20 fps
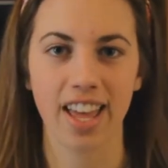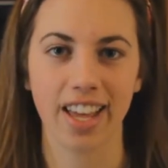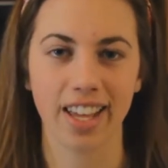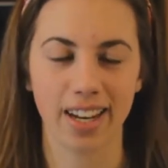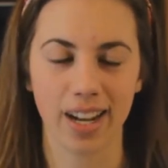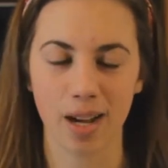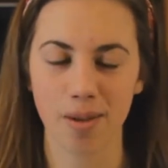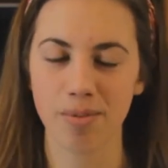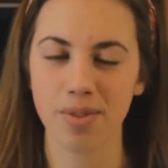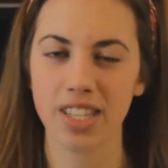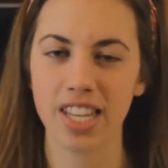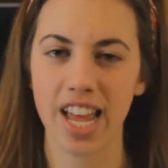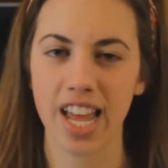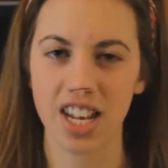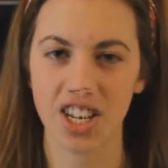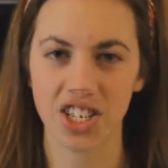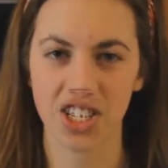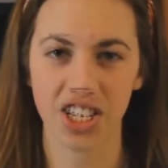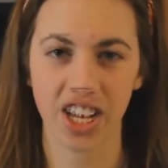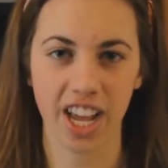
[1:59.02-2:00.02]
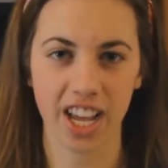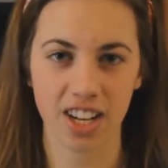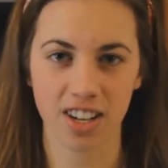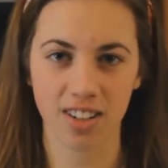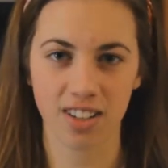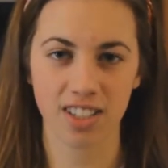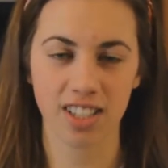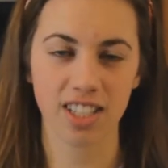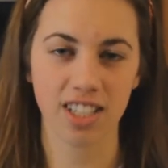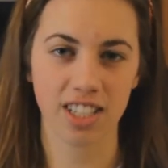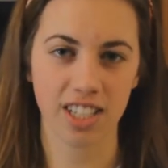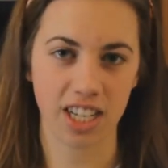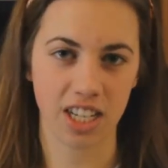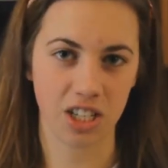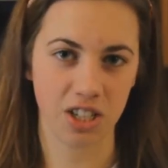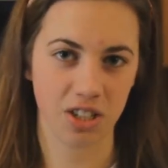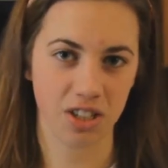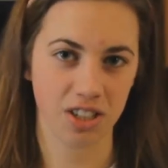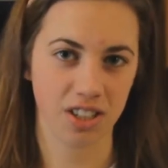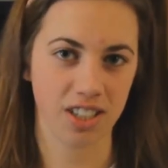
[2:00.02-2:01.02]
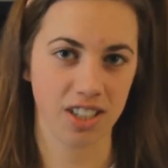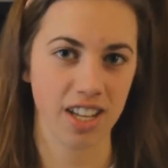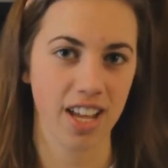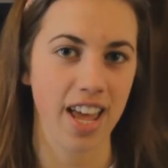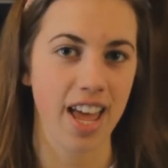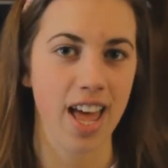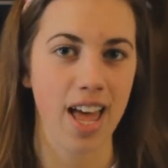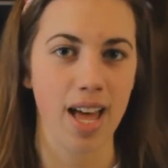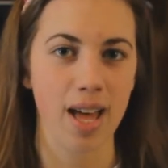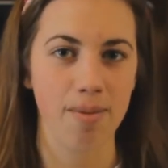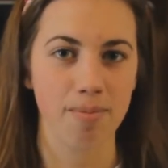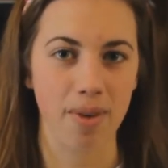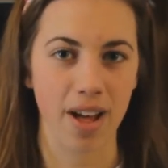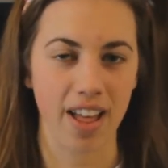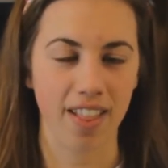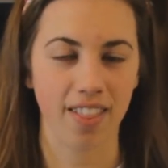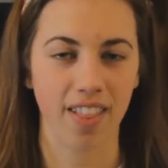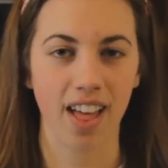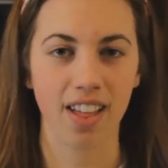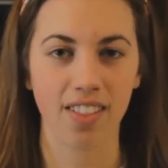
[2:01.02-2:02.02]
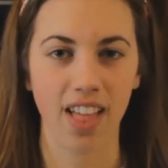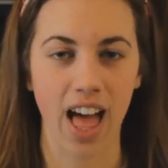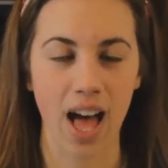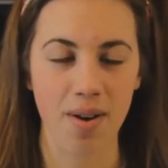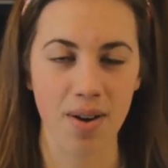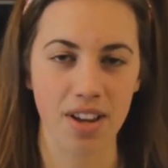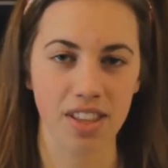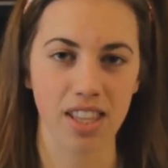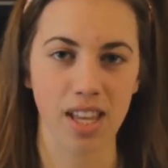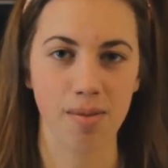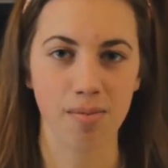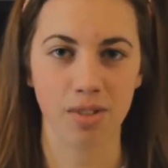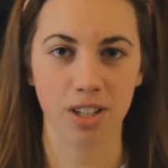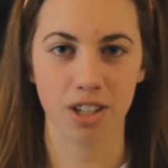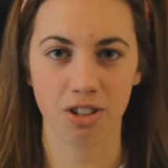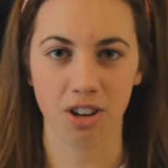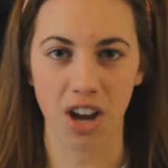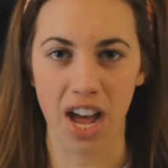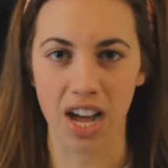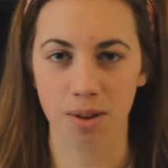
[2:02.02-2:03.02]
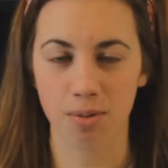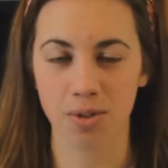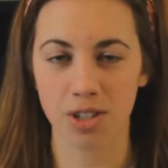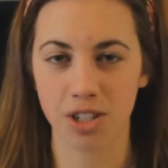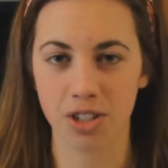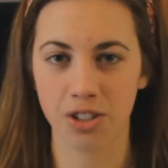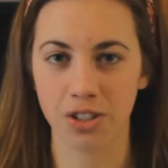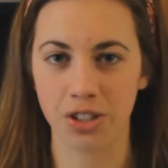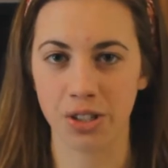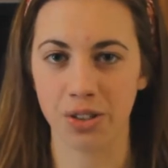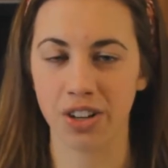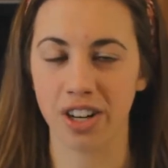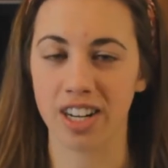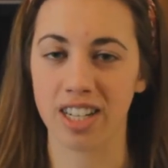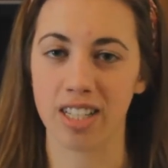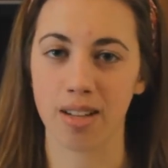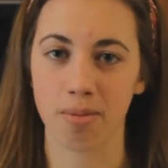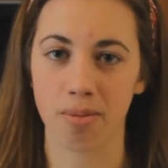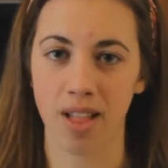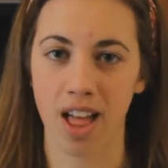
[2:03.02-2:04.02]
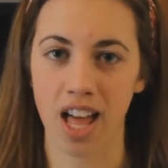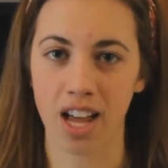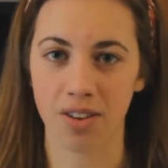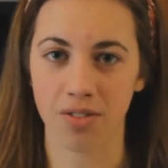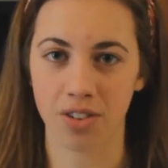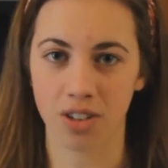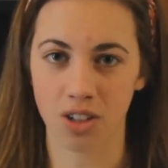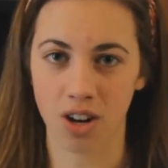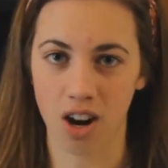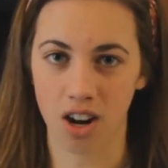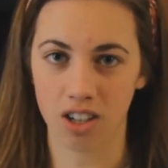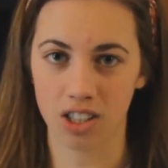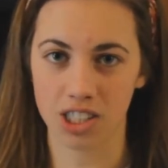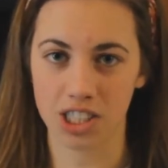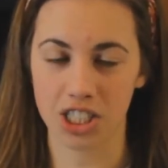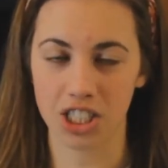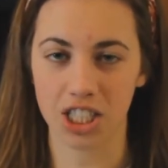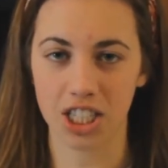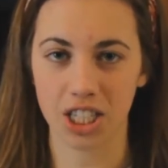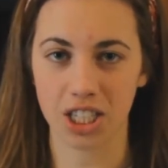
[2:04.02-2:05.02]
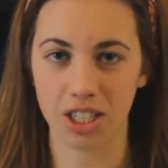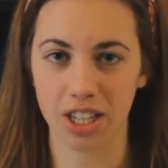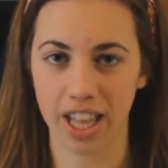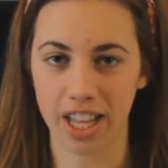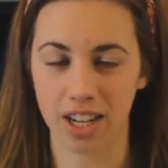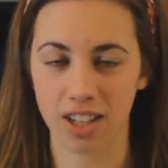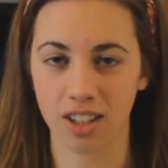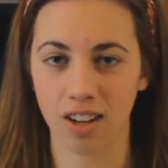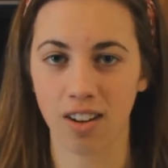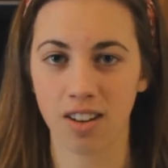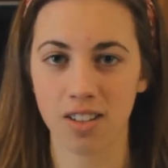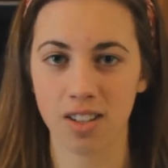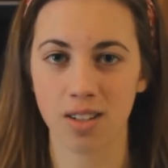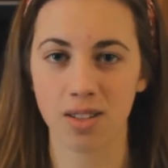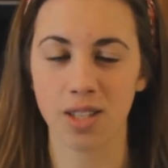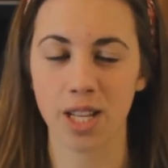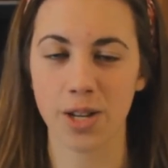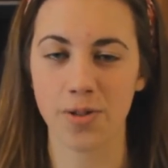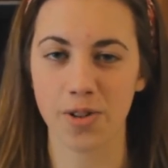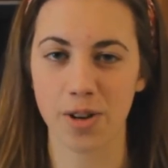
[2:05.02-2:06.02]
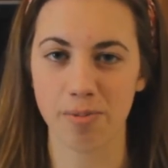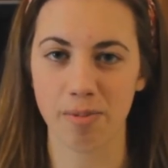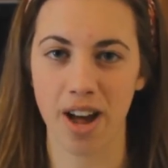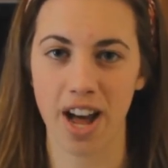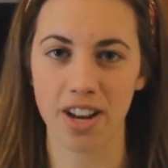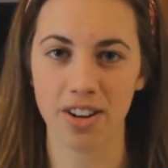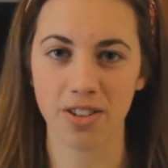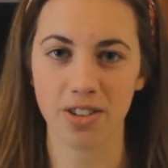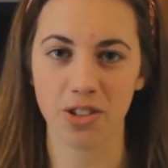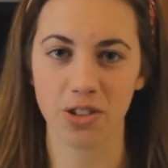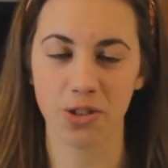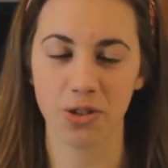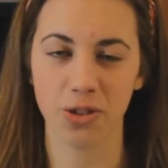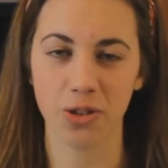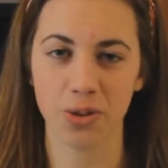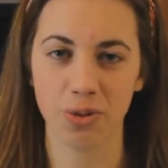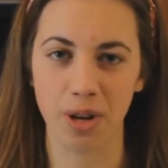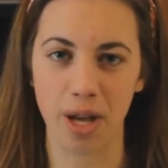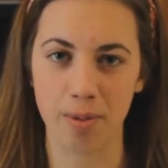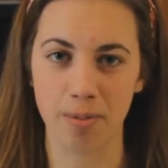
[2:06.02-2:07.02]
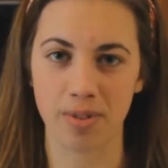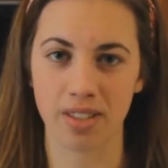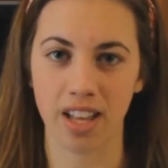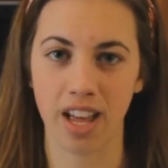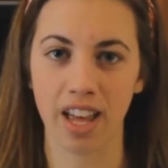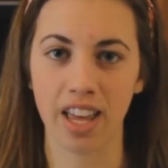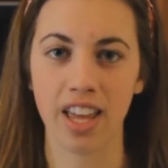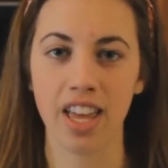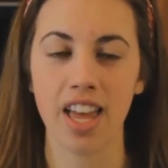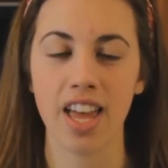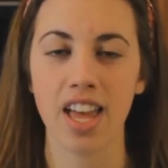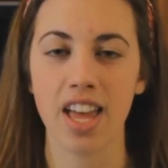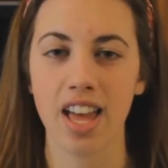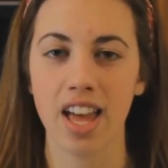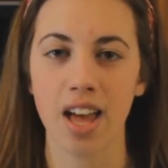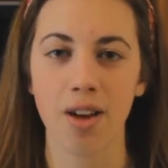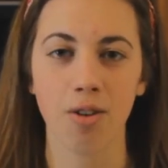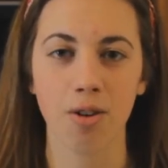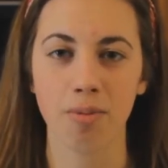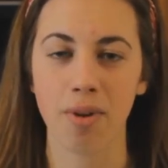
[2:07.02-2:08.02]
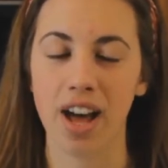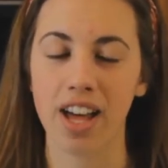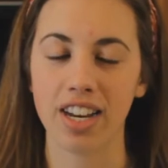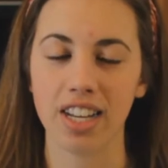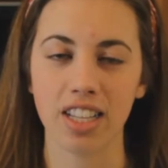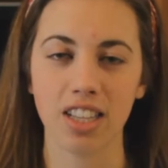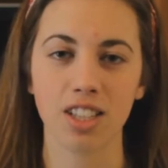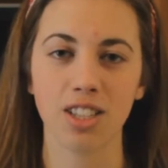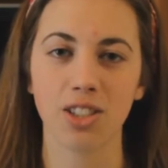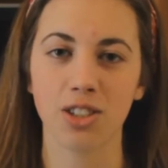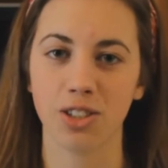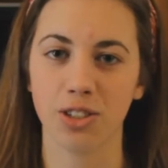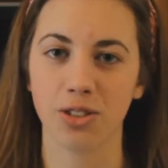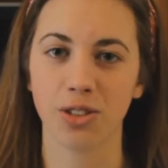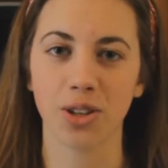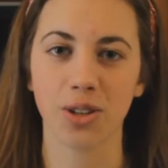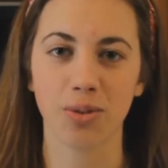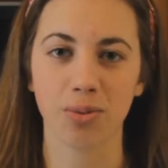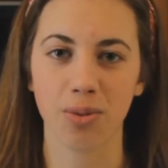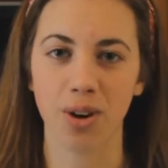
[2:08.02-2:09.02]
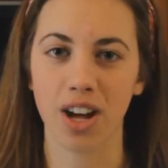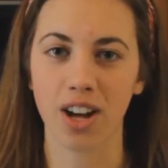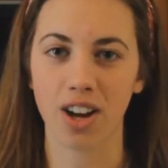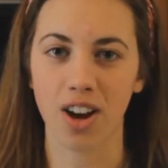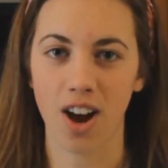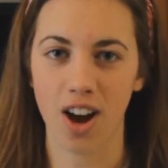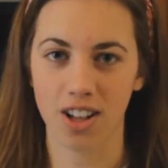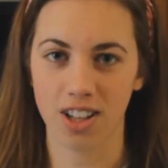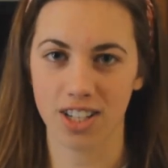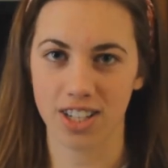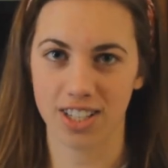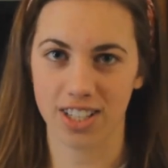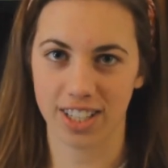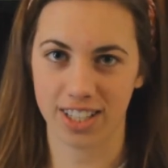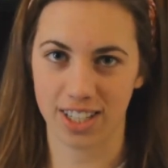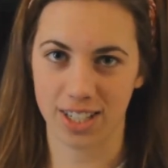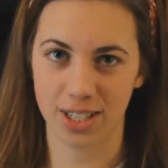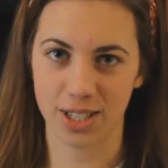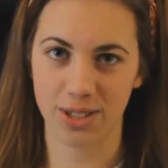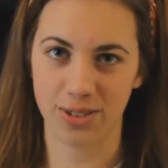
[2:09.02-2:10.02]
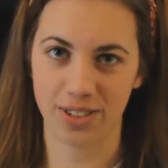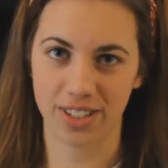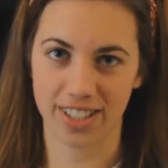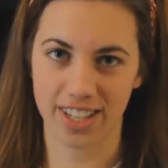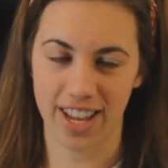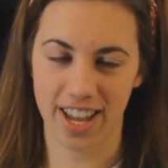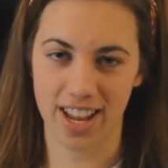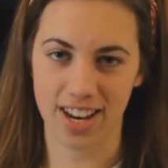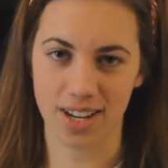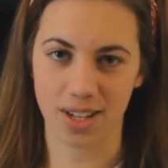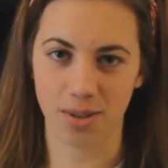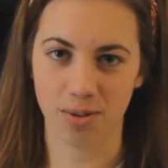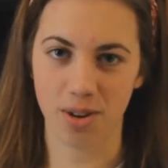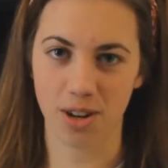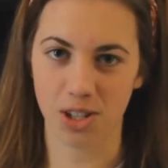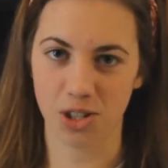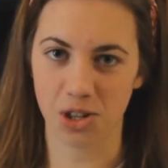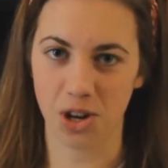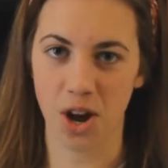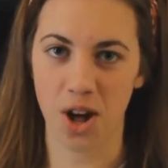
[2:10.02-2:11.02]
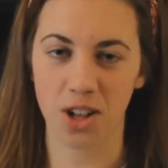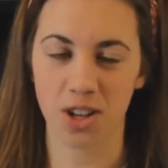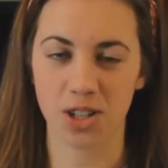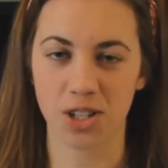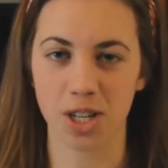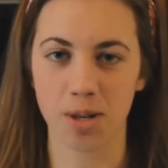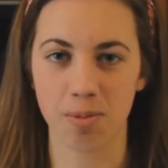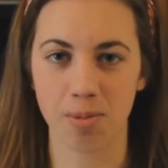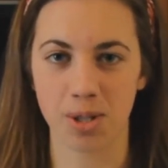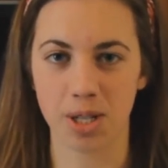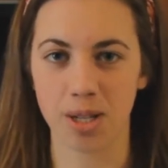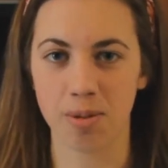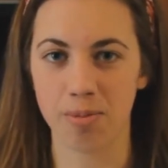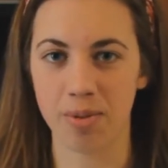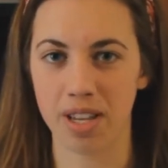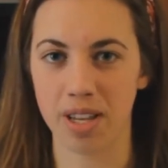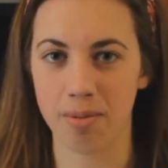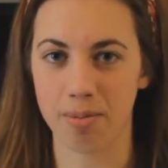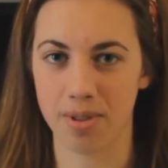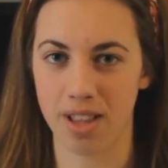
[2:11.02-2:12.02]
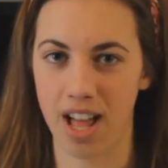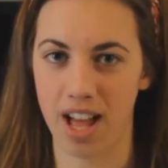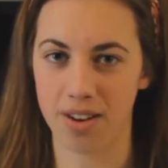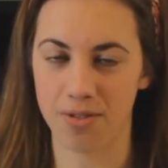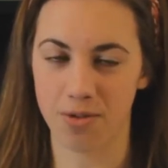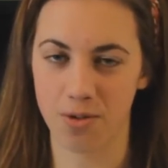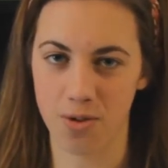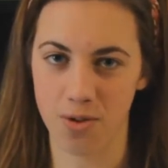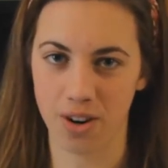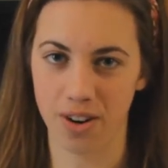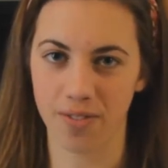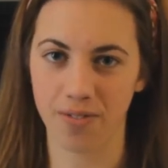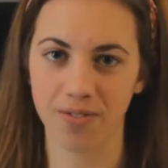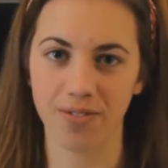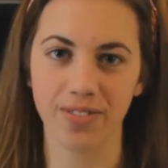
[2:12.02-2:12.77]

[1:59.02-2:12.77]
It helps the educators and teachers by allowing them track which student is applying for college. They can also send reminders through the website reminding the student what college they need to attend and what scholarship should be applied for.